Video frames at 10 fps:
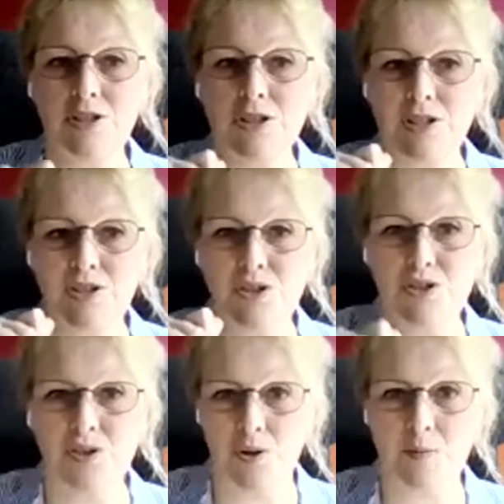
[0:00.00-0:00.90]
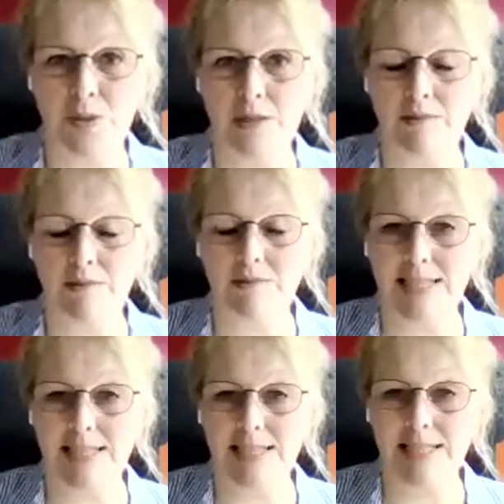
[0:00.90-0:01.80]
to stop you, to
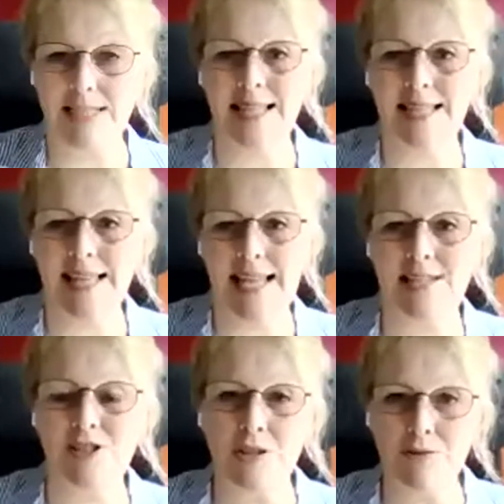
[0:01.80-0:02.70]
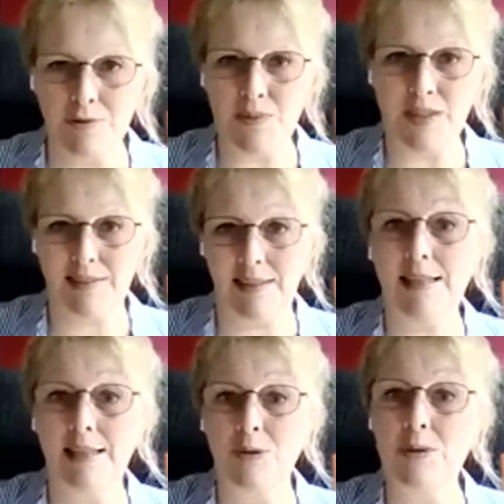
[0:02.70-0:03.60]
disengage you from the
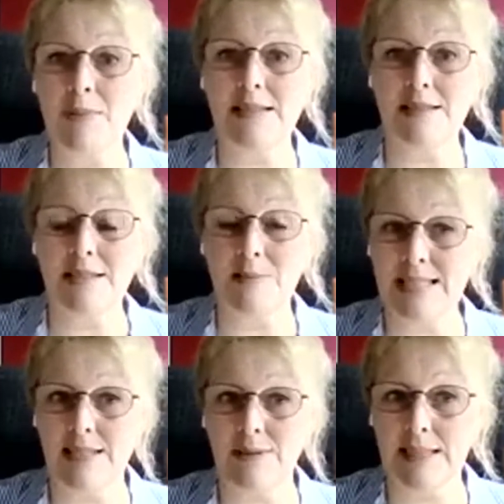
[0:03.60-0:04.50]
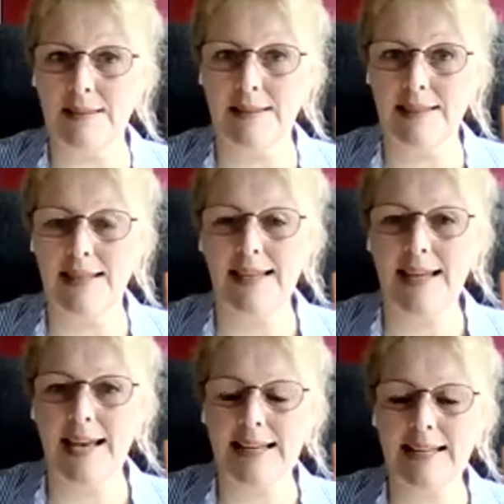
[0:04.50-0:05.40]
thing you were meant to be doing?
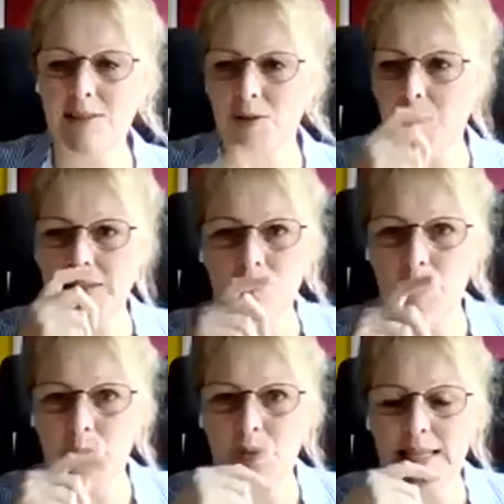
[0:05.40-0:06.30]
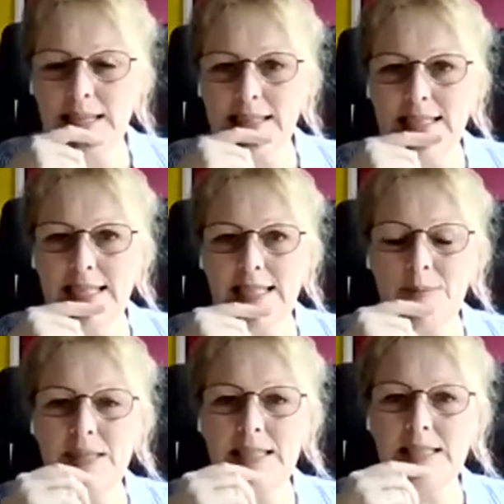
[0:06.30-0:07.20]
And I thought this was a brilliant
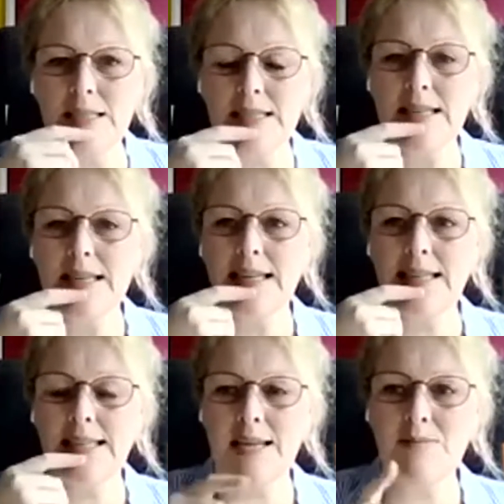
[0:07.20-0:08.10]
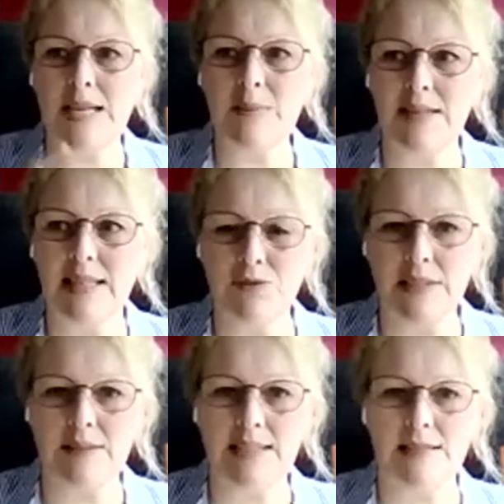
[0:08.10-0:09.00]
idea, because it then made me think,
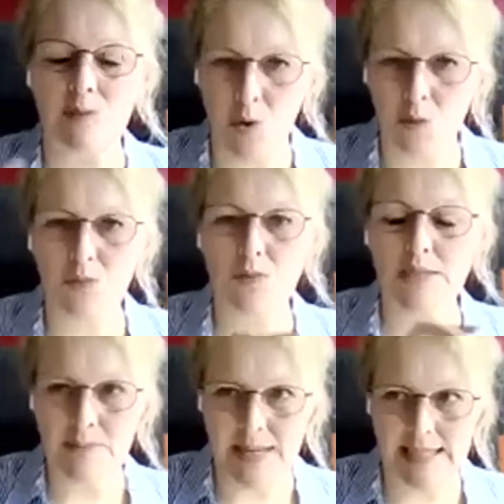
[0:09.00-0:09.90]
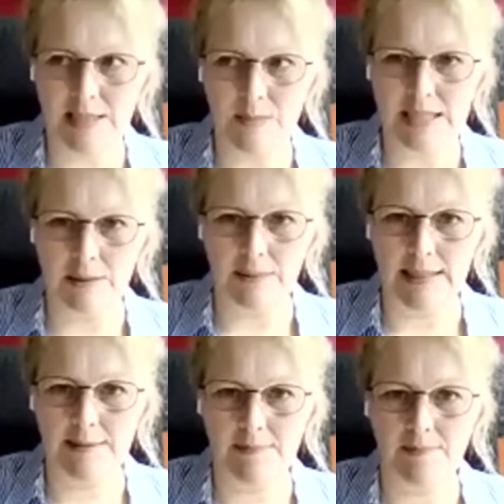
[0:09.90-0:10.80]
right, okay, so what was I meant to be
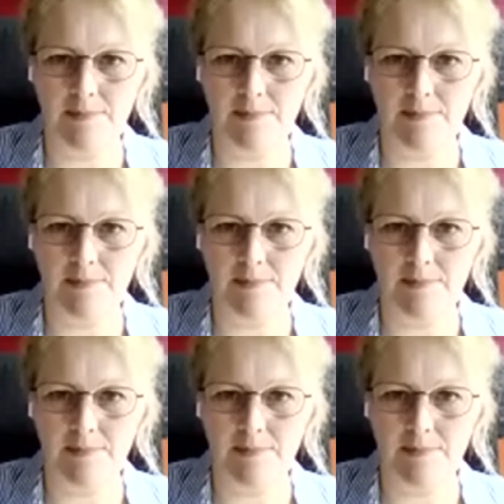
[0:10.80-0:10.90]
doing?